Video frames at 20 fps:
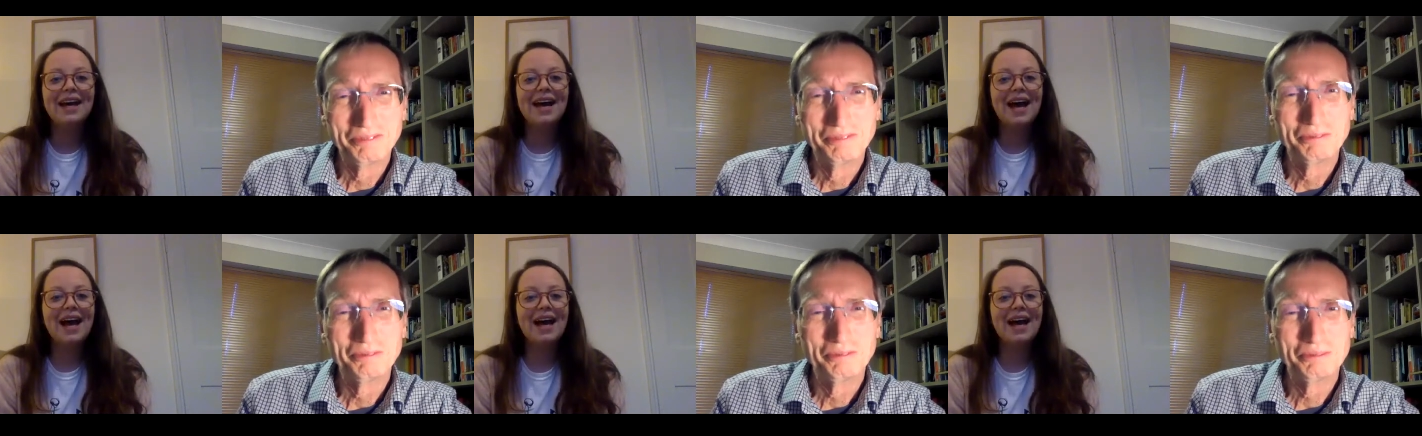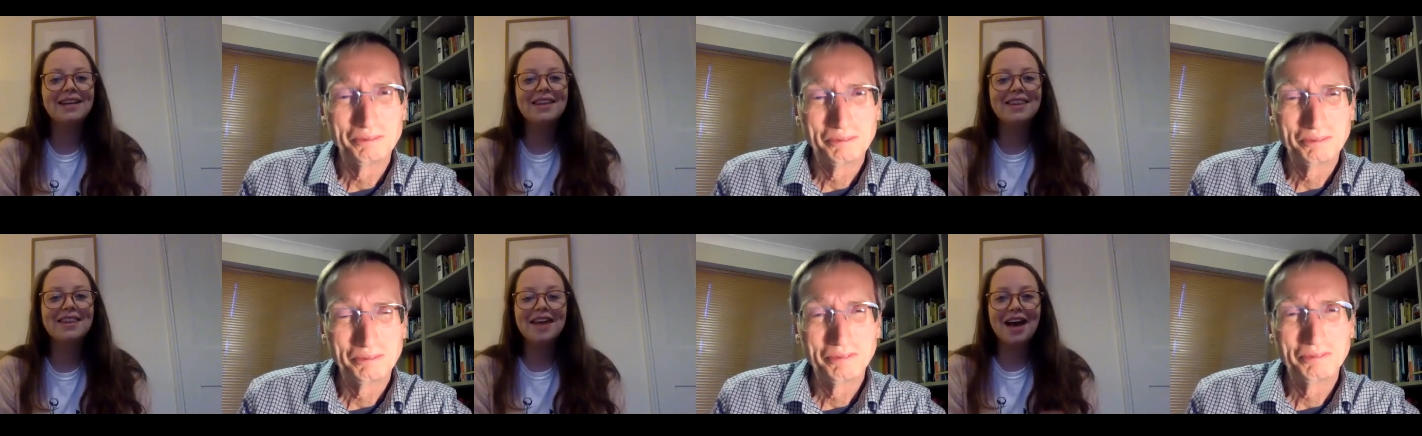
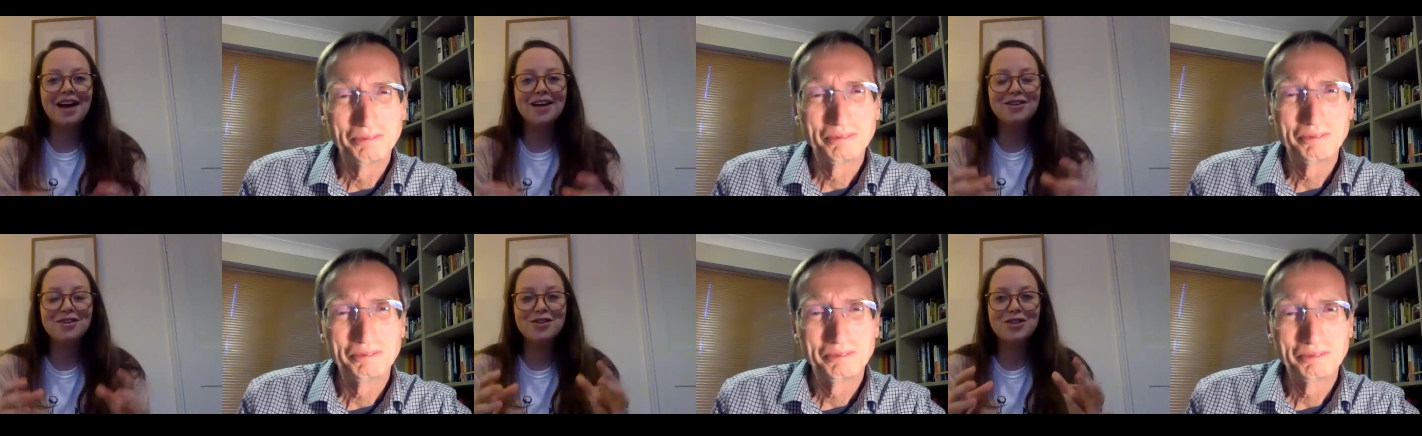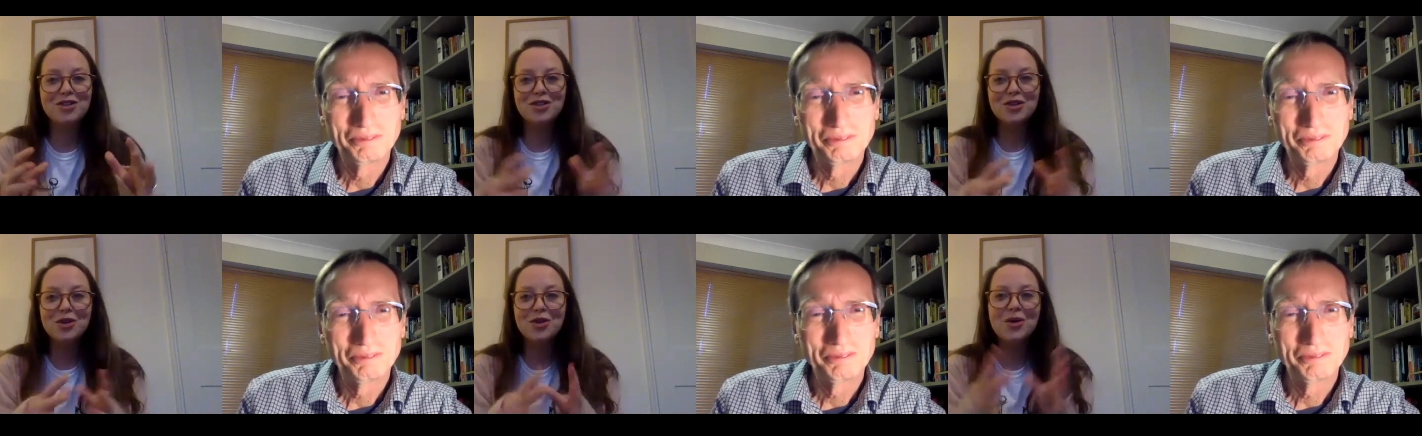Speaker 1: and that
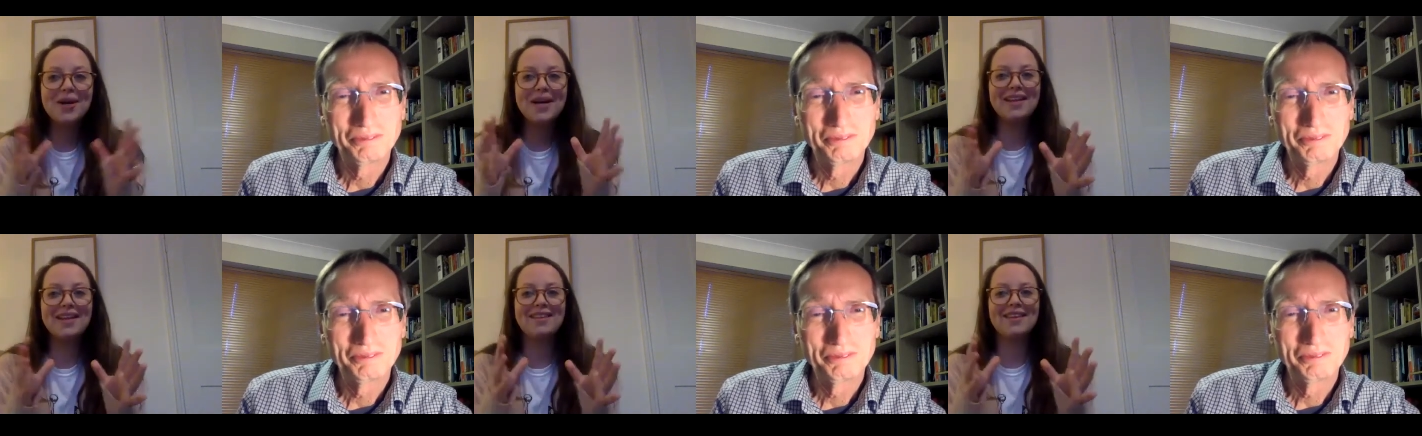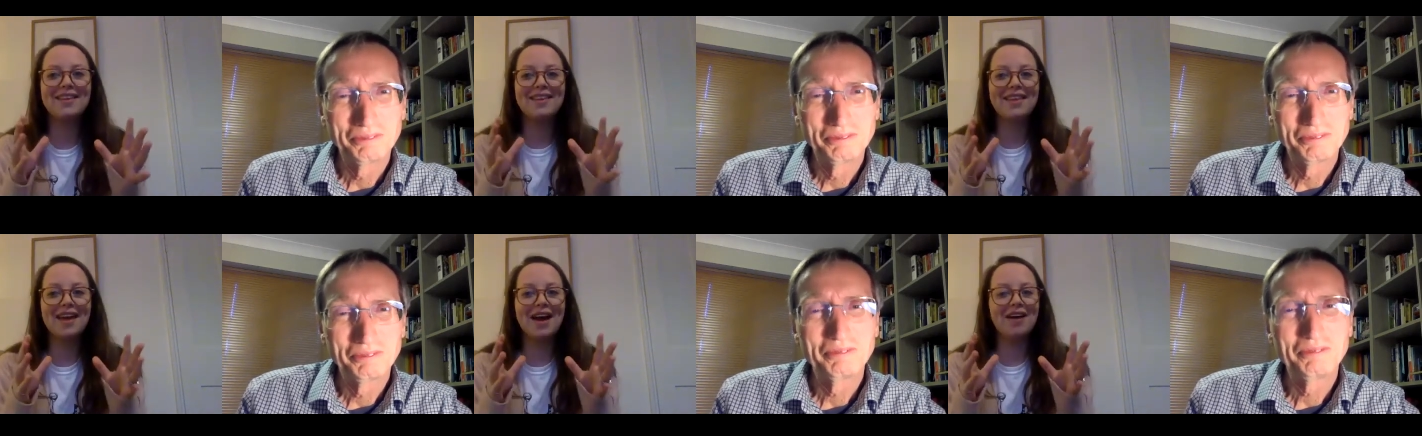joy
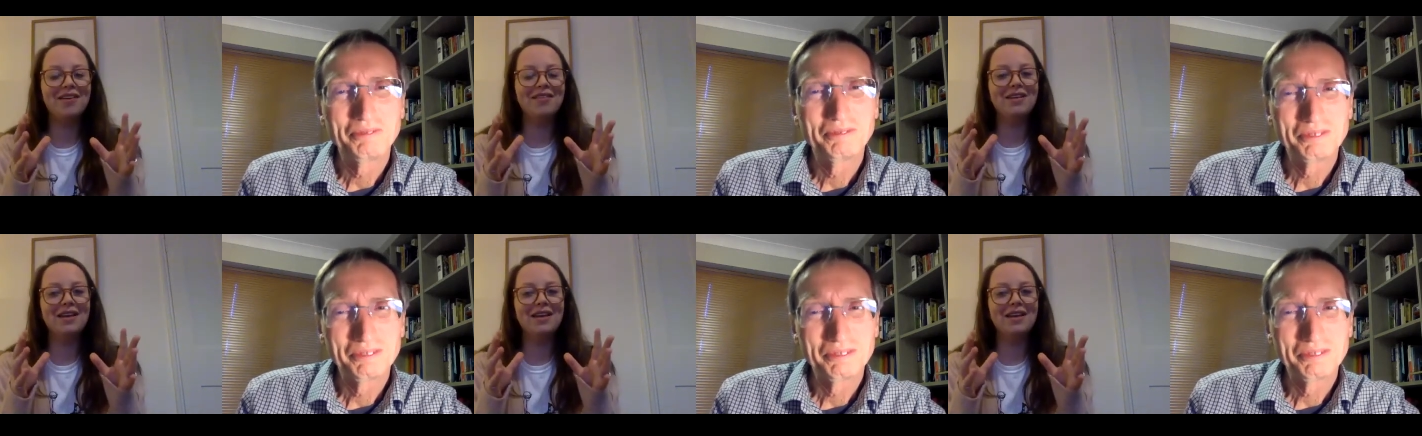that that